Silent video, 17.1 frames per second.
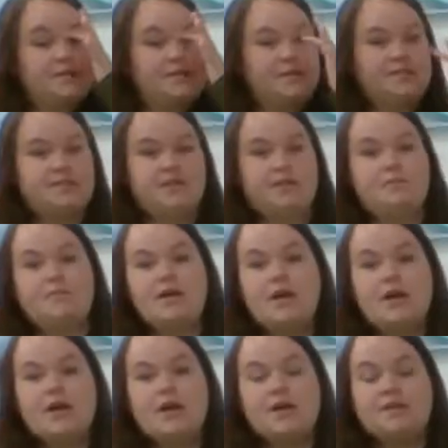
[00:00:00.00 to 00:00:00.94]
system.
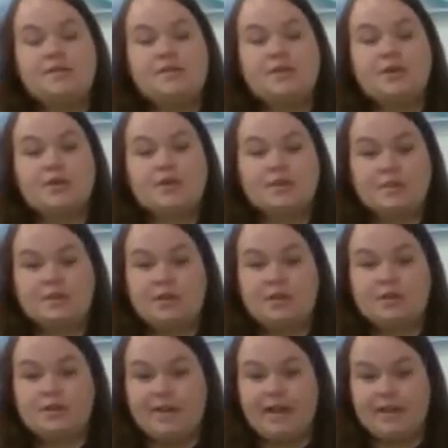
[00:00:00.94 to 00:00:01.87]
So you're going to install
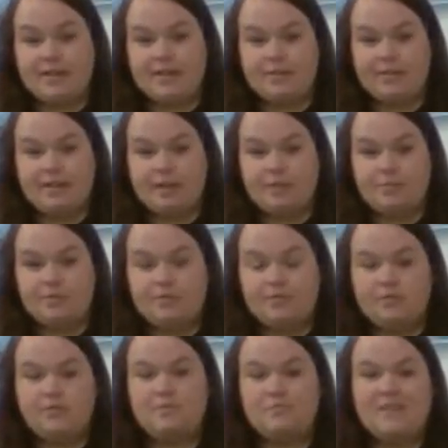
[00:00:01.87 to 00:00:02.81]
your catenary cable,
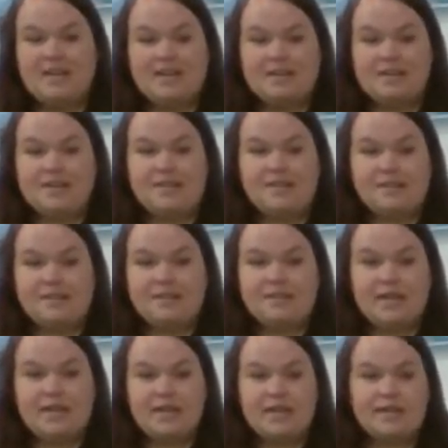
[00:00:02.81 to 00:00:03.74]
make it nice and
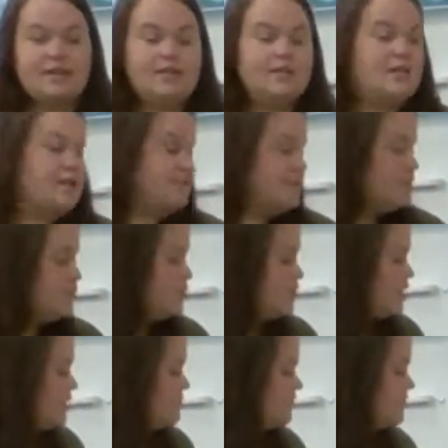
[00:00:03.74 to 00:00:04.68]
tight, and then you'll
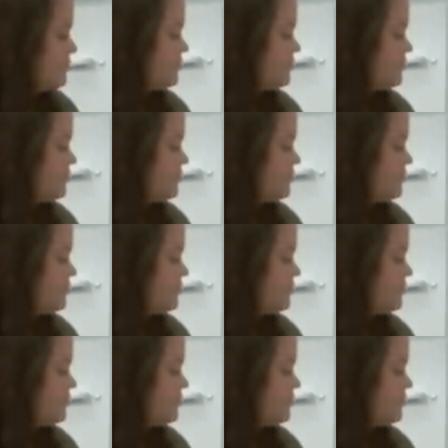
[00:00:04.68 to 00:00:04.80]
come